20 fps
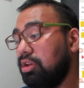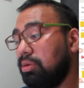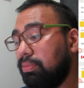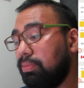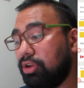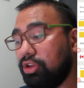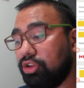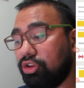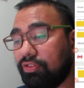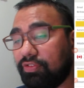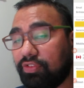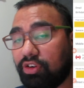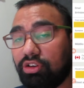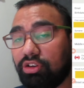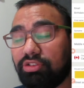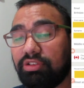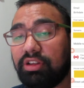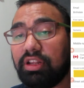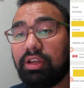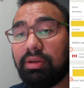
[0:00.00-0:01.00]
Put your
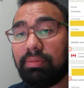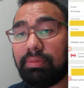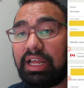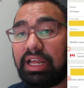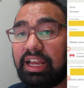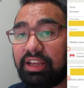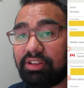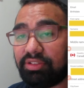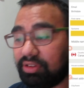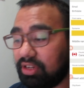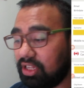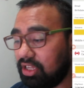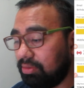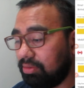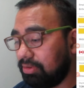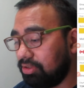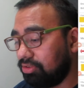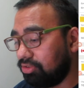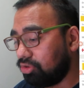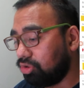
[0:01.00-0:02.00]
first name, last name,
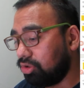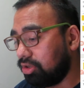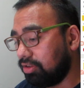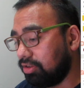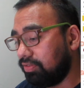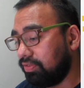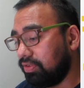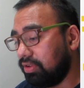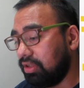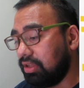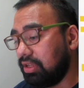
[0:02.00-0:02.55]
and sort of